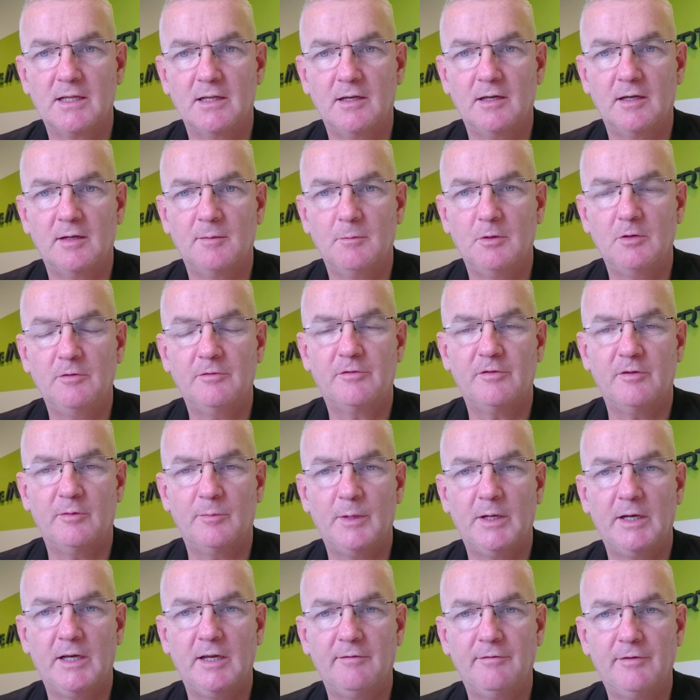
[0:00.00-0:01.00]
that move to
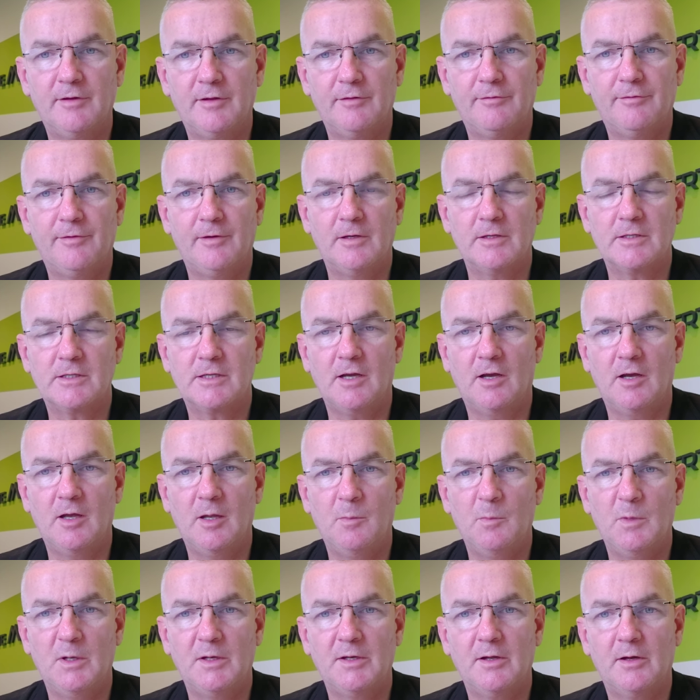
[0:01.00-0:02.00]
Romania for the first
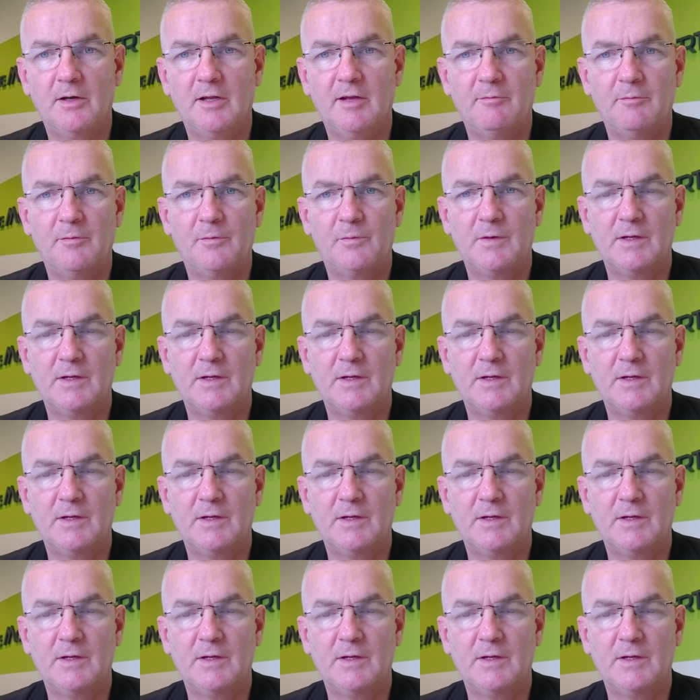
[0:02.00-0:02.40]
time and don't have